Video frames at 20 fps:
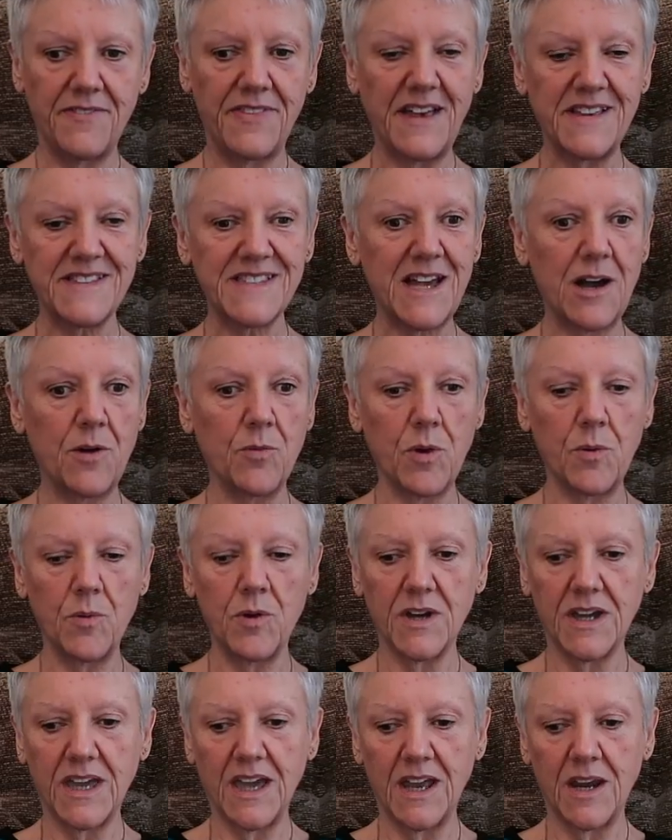That's how we
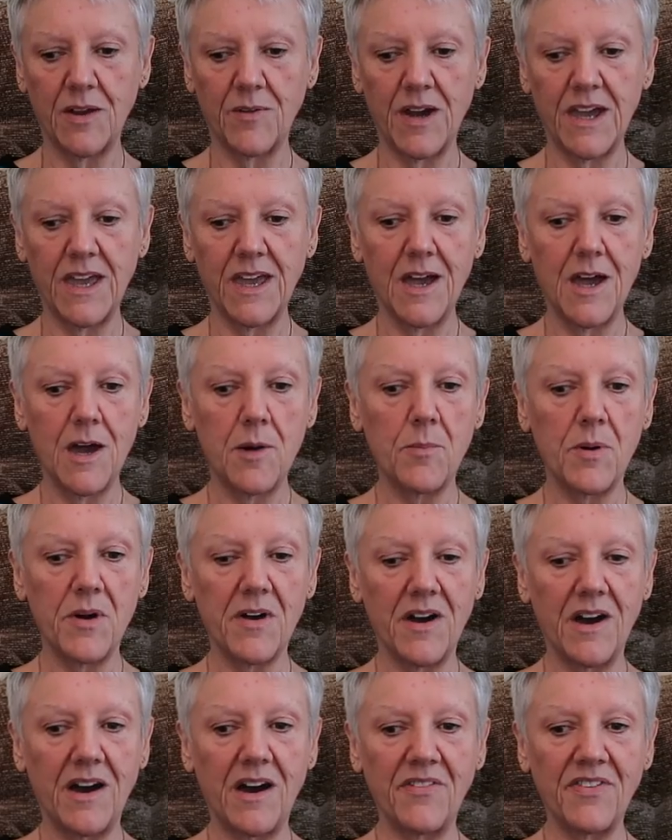work it anyway. But
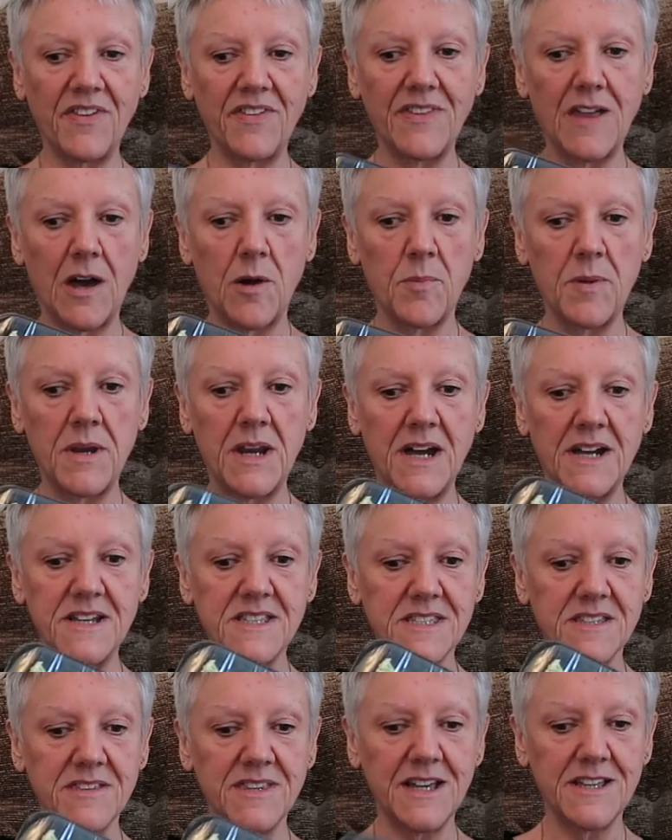I think that'd be
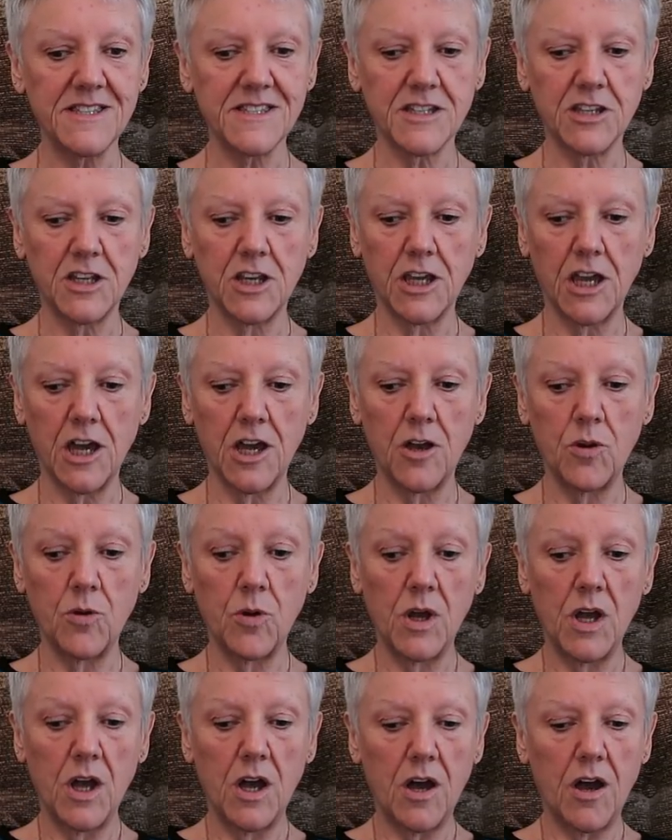nice and that's going to go
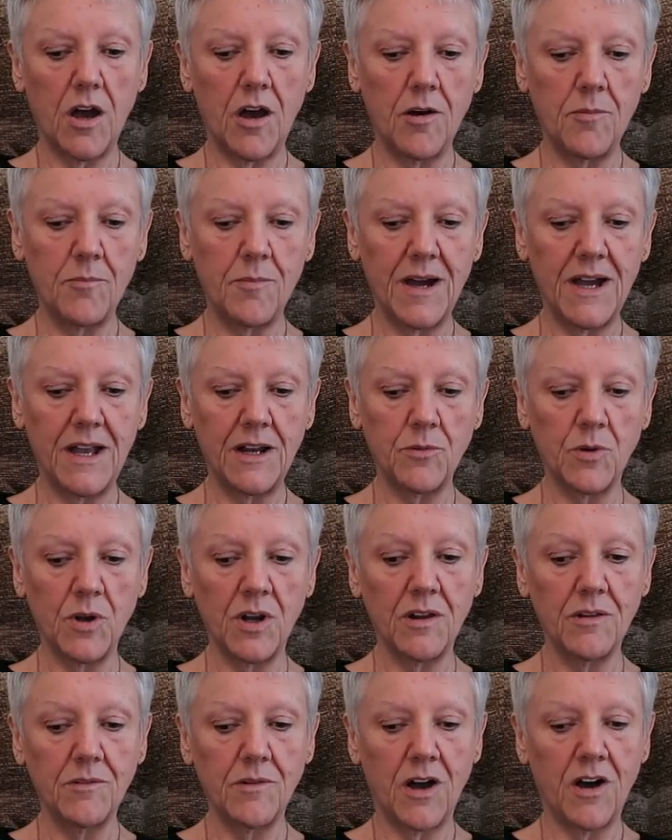on my,
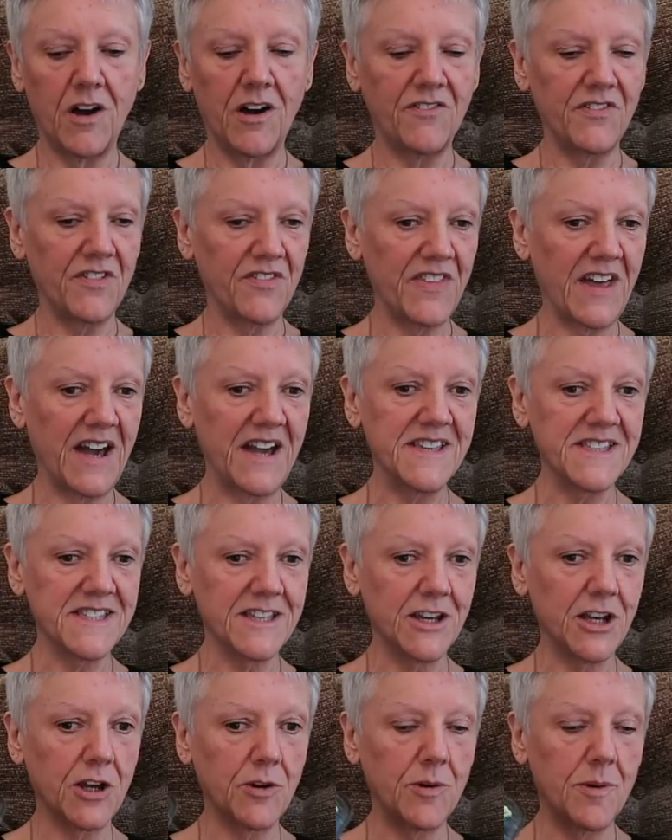well half of that is
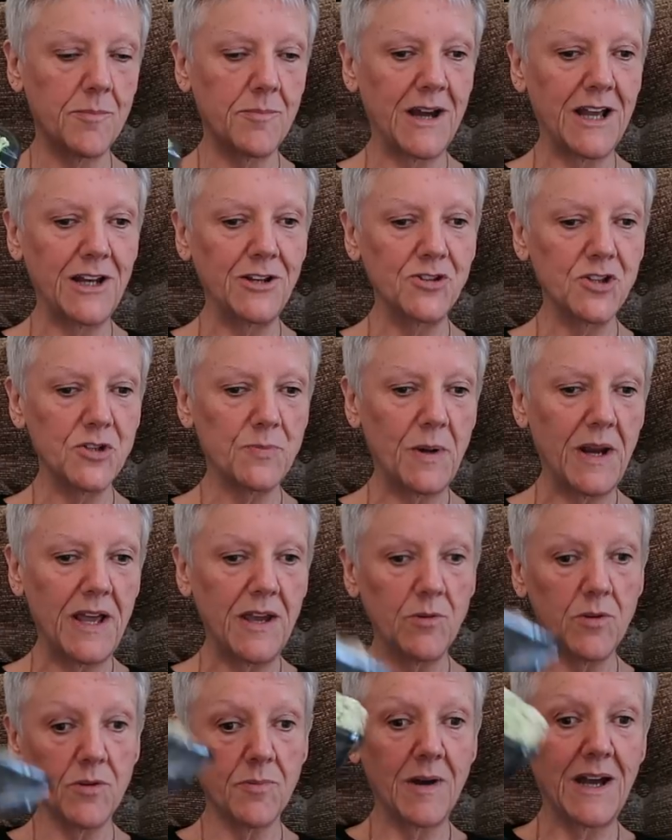going to go on my lunch
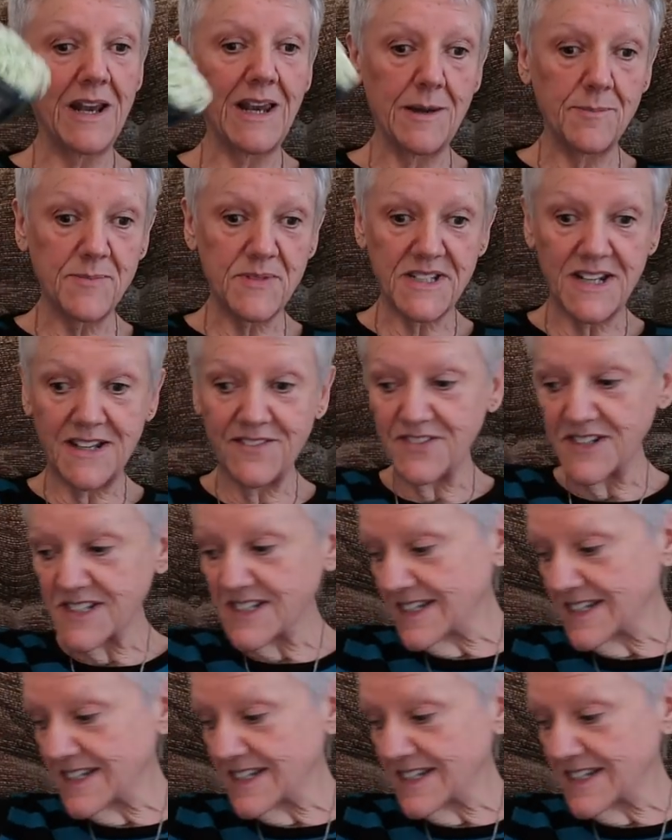plate with my lamb's liver